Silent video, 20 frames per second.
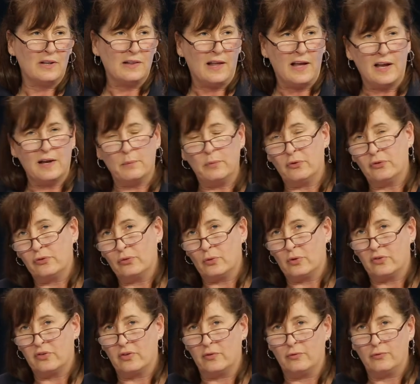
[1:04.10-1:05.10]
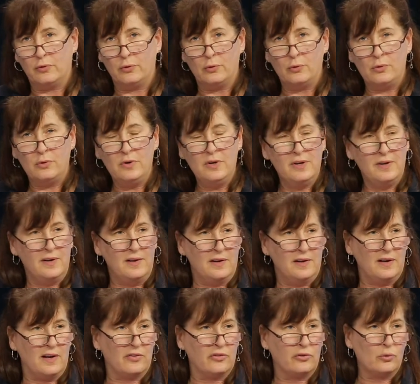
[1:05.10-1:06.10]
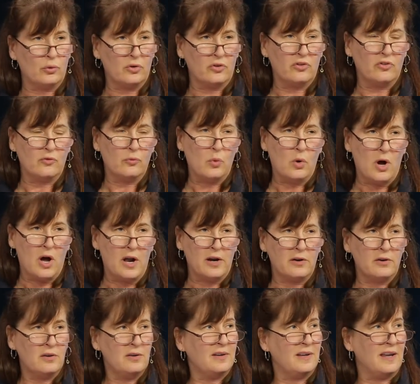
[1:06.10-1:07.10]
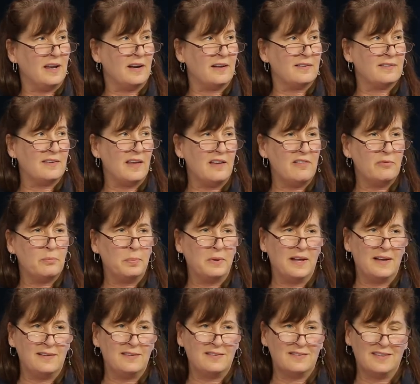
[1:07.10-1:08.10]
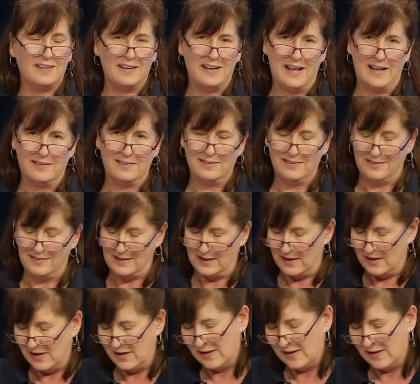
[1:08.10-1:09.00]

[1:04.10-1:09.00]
reliable source of food, a source of water, and a safe place to nest.